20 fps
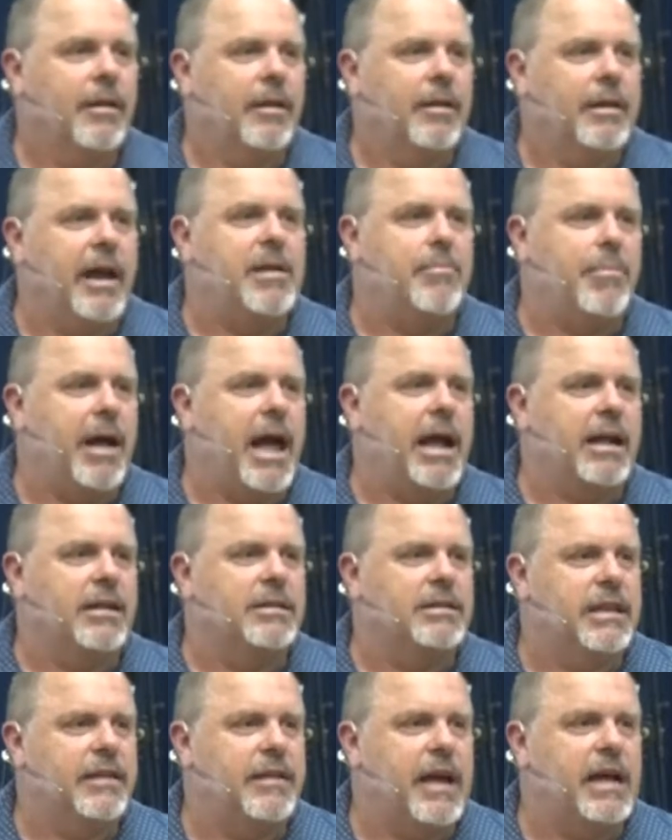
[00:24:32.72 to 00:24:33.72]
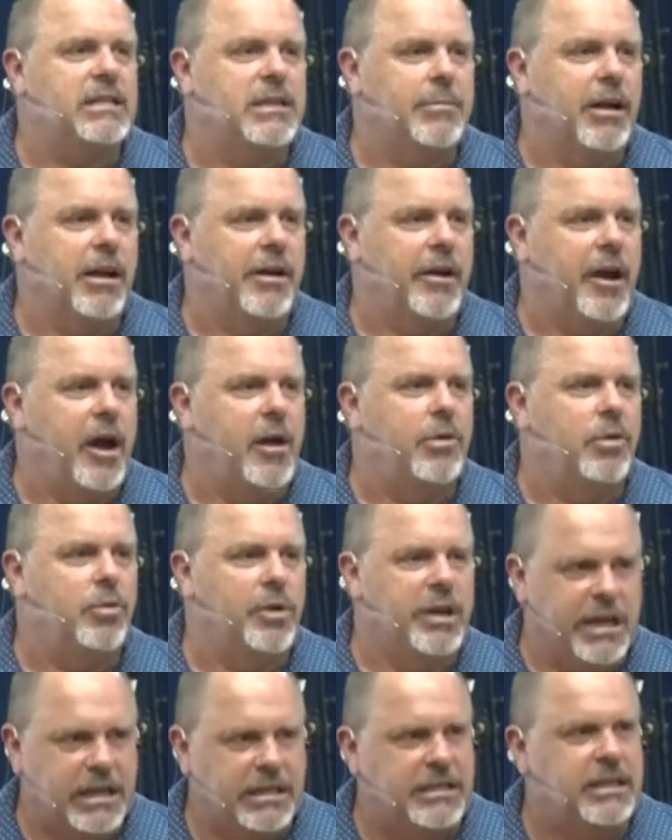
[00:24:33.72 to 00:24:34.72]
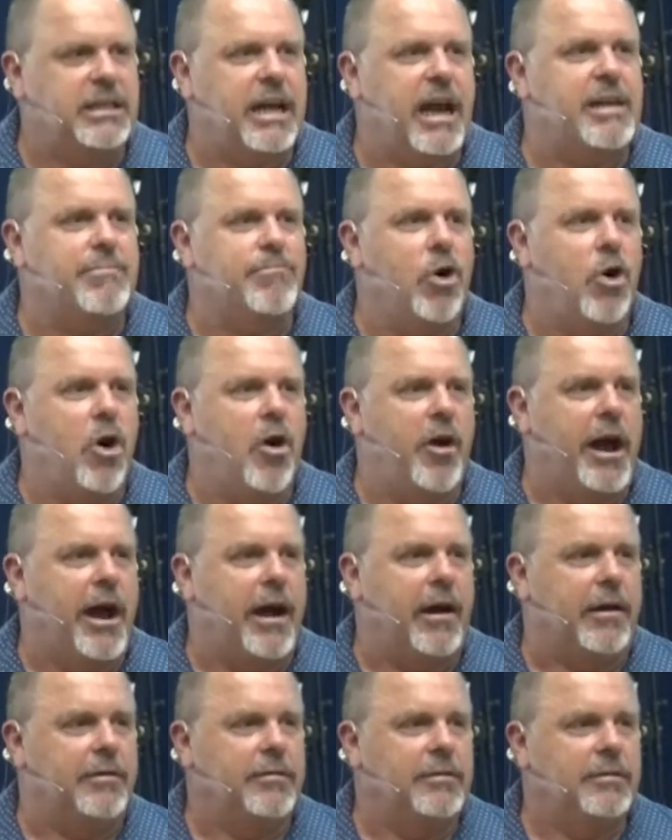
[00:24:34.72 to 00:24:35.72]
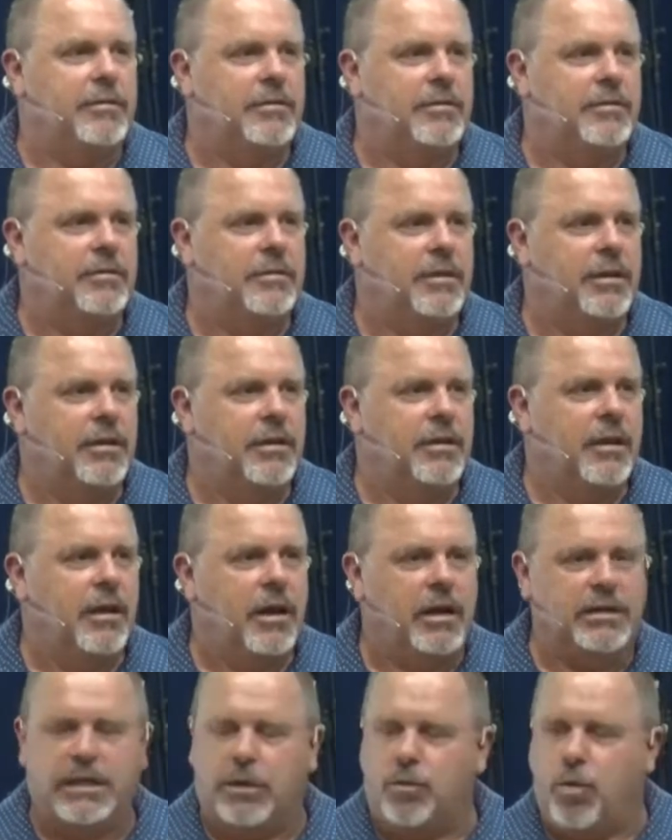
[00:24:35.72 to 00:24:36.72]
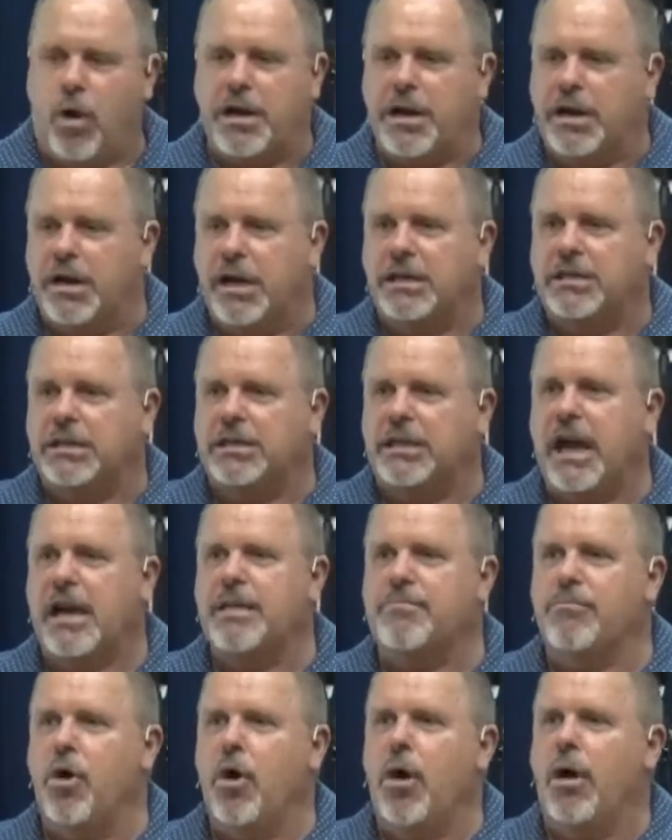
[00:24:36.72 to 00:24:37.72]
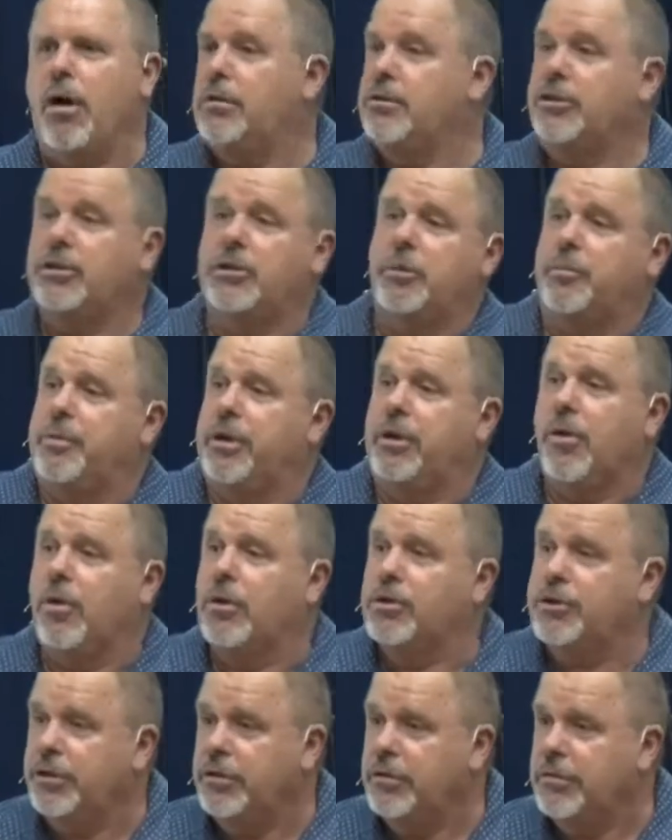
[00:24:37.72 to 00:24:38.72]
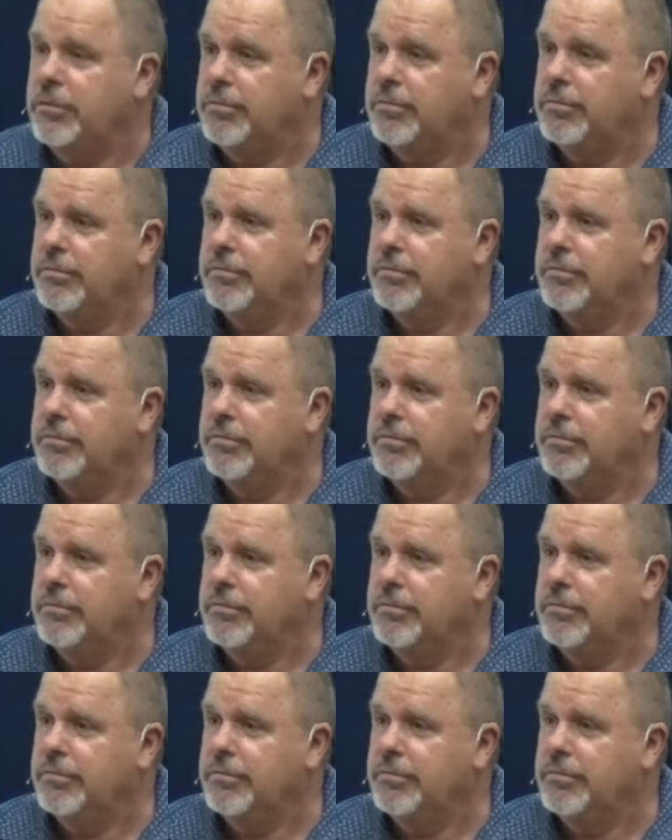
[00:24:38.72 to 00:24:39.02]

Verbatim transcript: He came back and said, That's a melanoma. We need to take more out. I said, Why do you need to take more? Oh, just a precaution.